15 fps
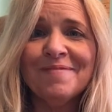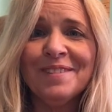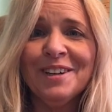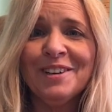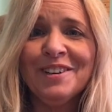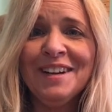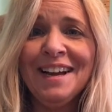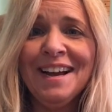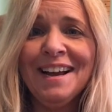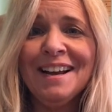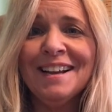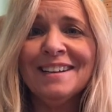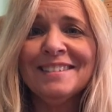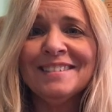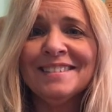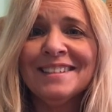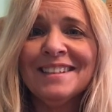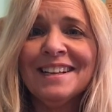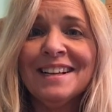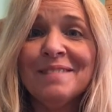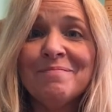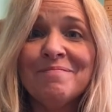Okay,
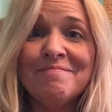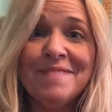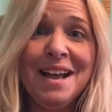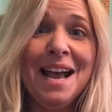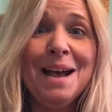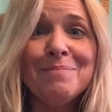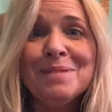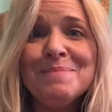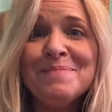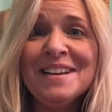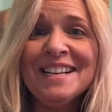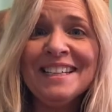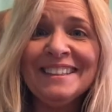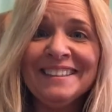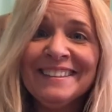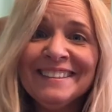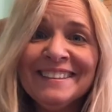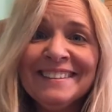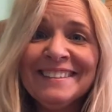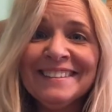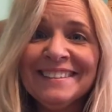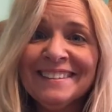happy picking.
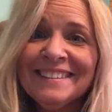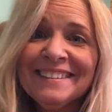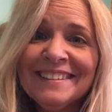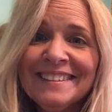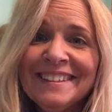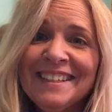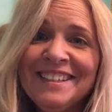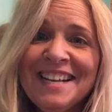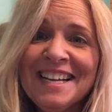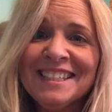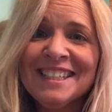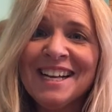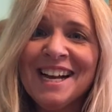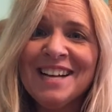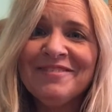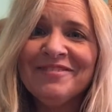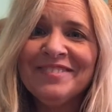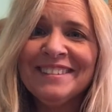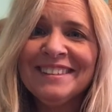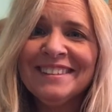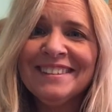See you next time.